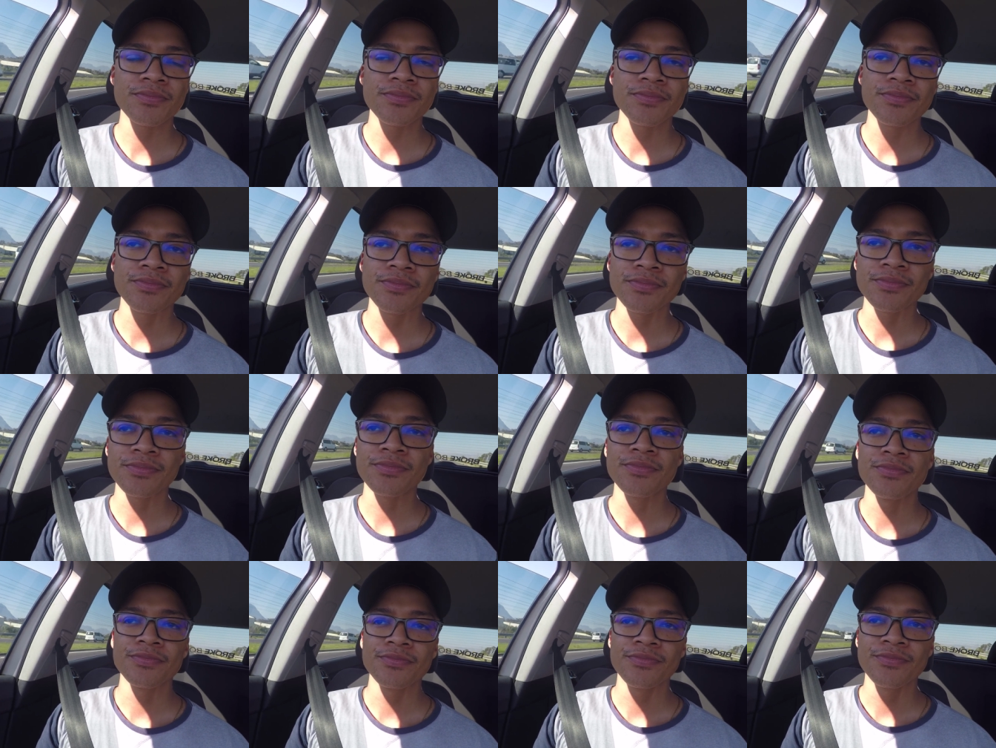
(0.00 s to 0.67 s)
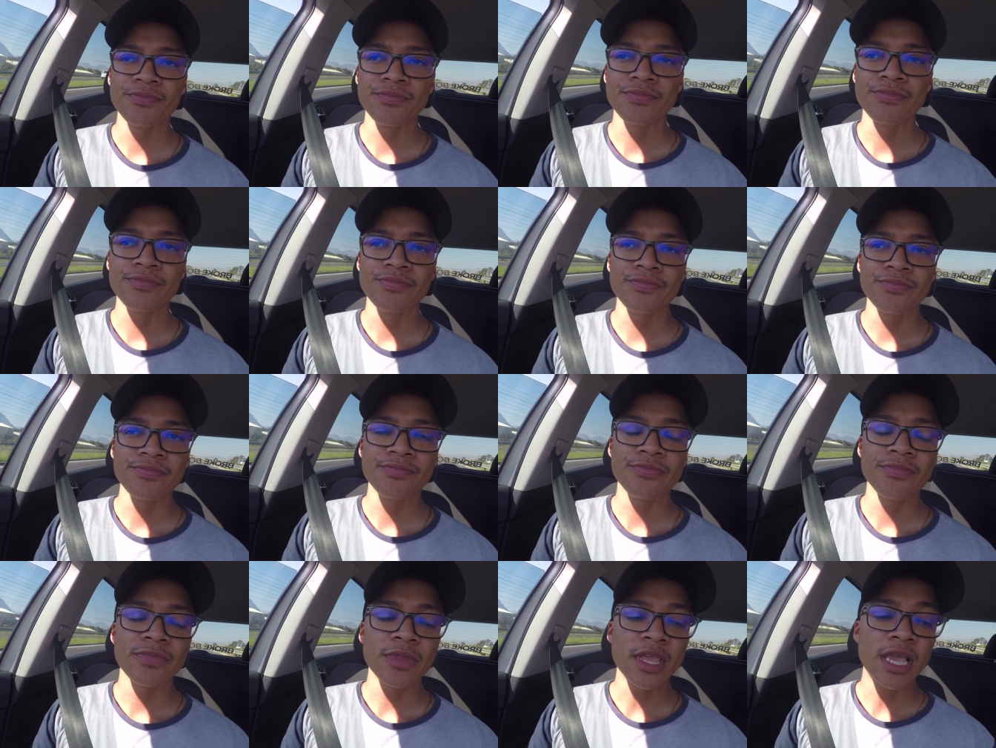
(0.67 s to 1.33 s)
turn
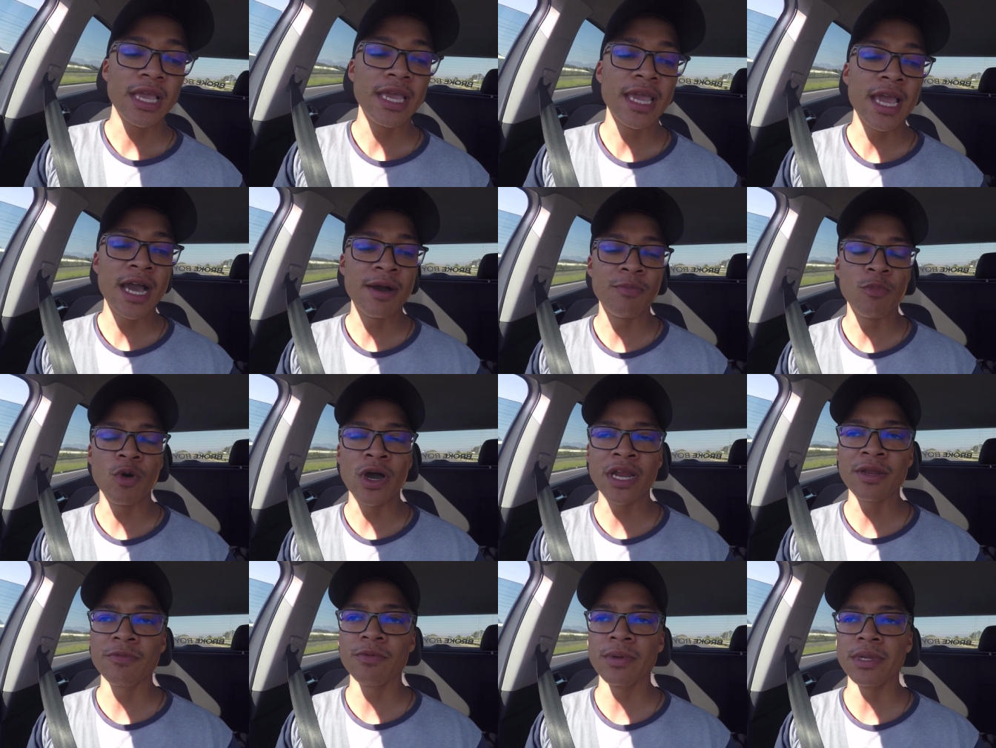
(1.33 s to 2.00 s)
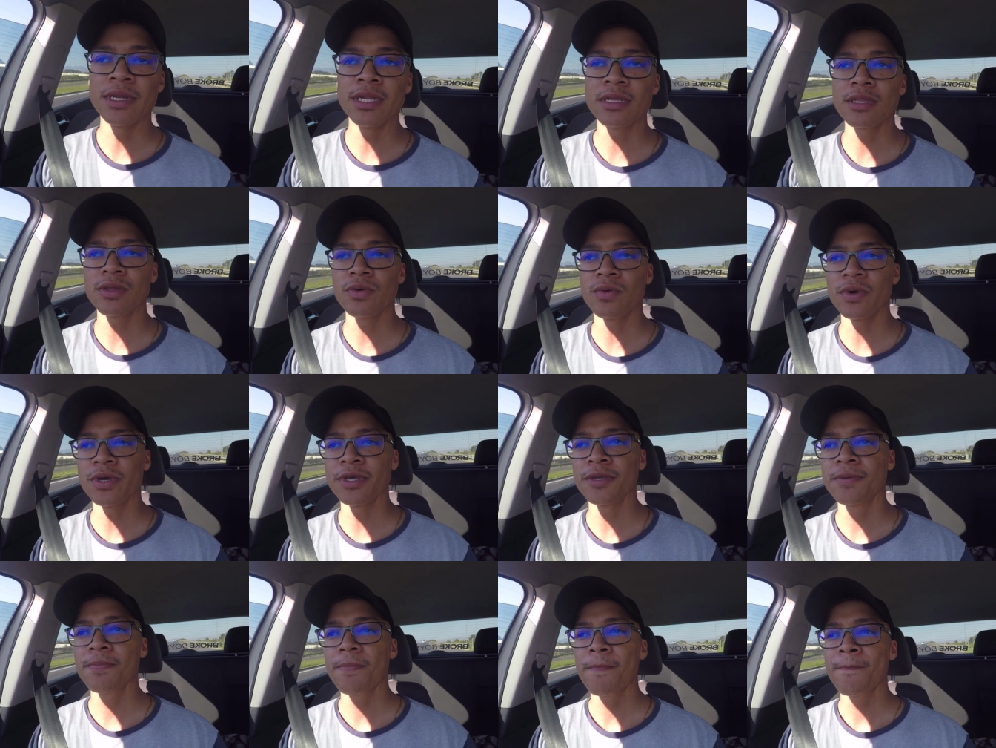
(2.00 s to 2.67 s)
left. Yeah, I'm one minute
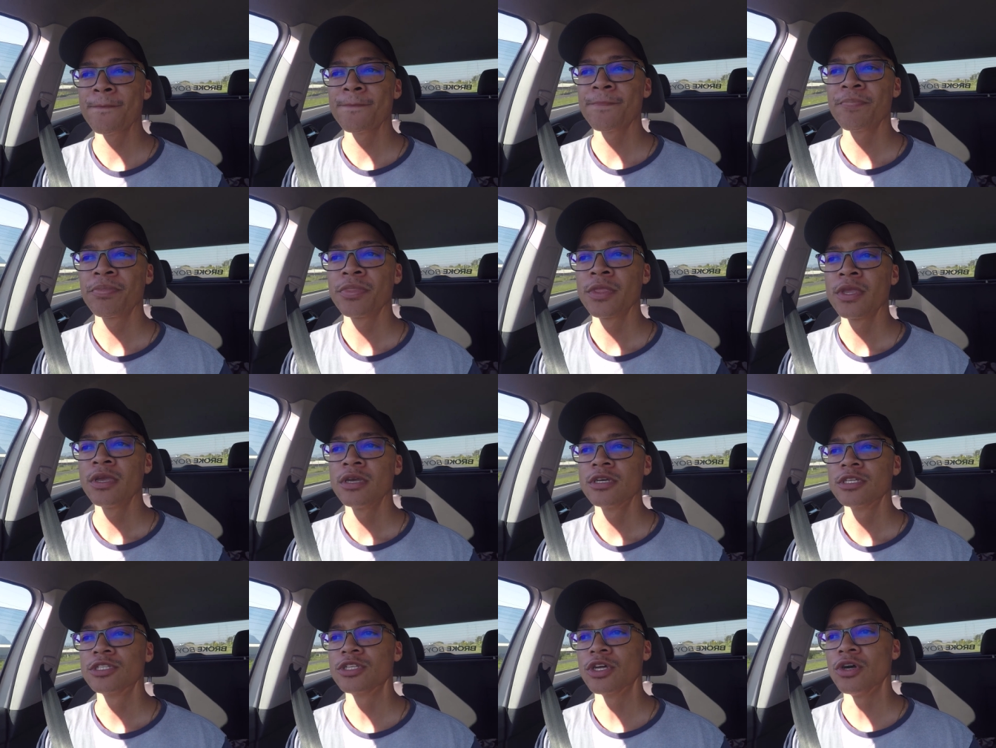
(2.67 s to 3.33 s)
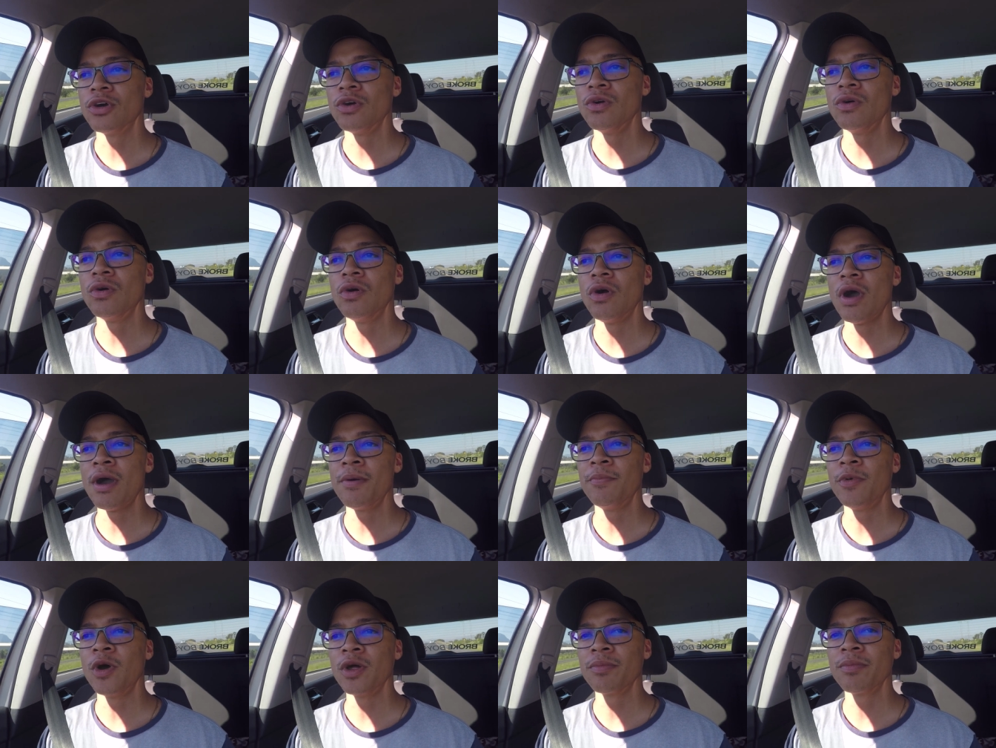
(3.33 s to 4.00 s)
away. So
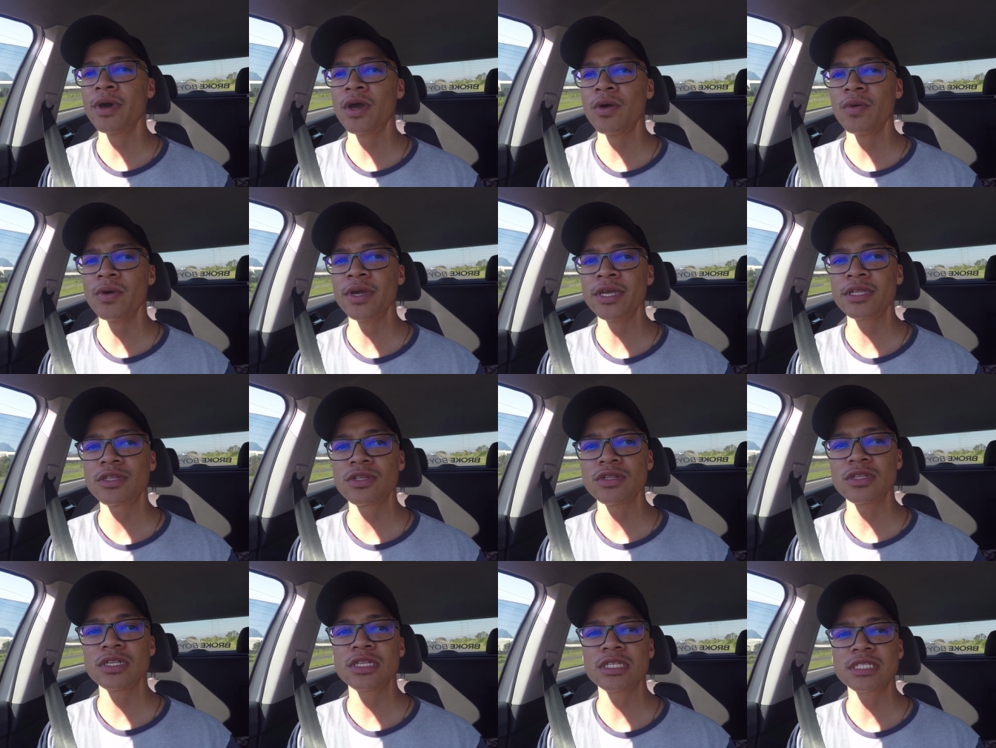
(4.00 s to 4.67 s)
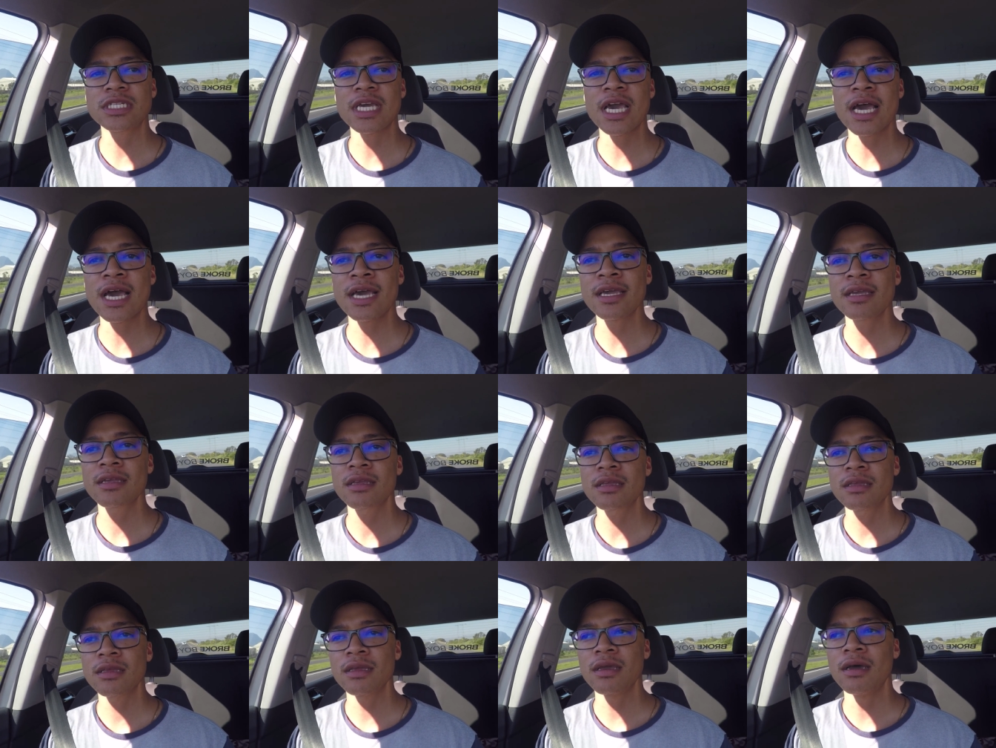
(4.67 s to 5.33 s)
I'm on my way to this guy
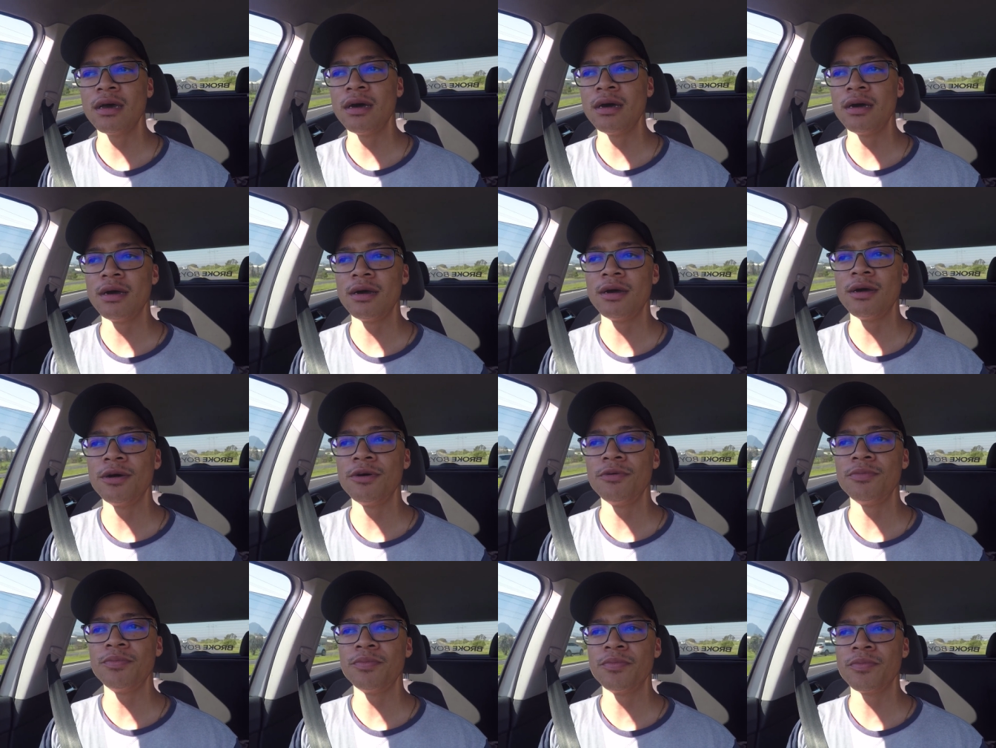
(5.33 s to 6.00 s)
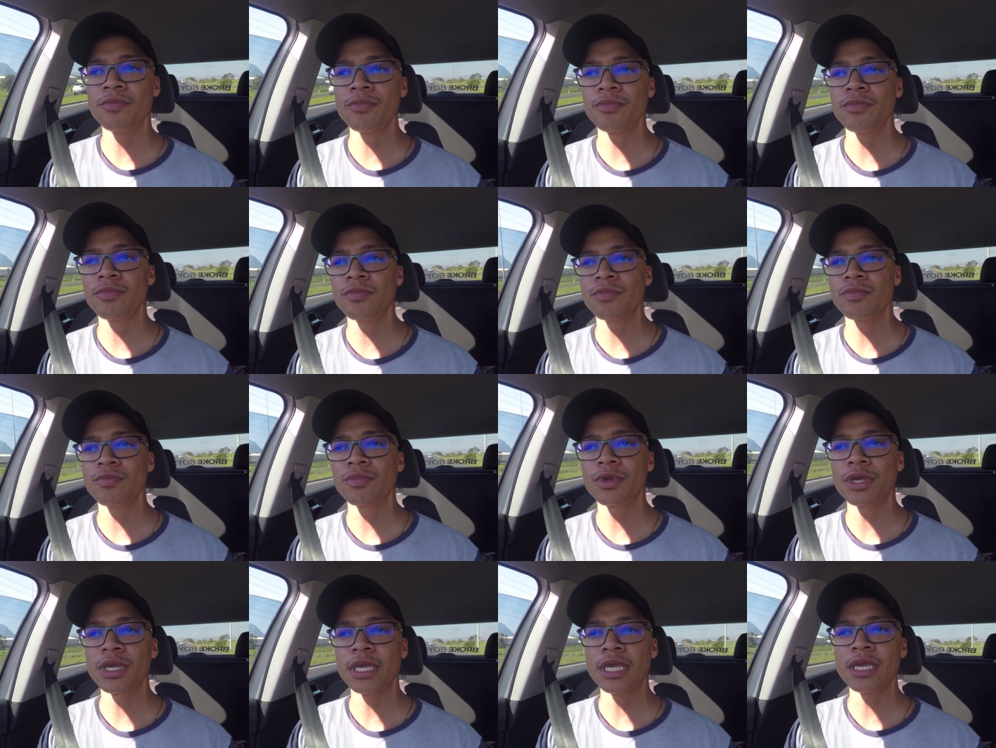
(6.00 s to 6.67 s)
um,
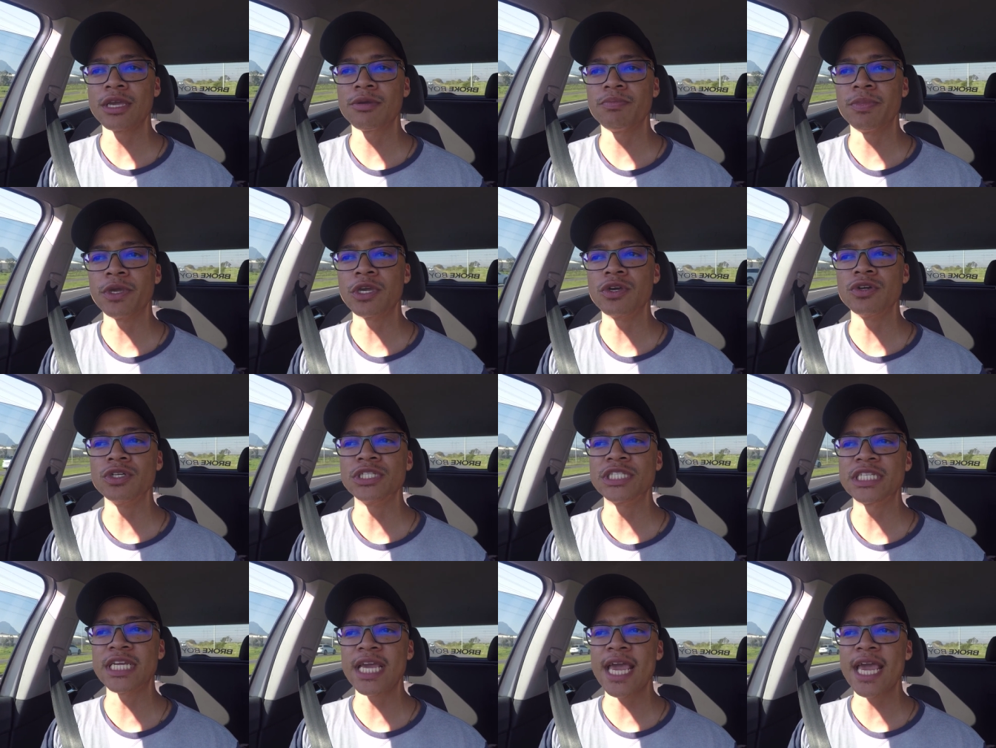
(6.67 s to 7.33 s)
because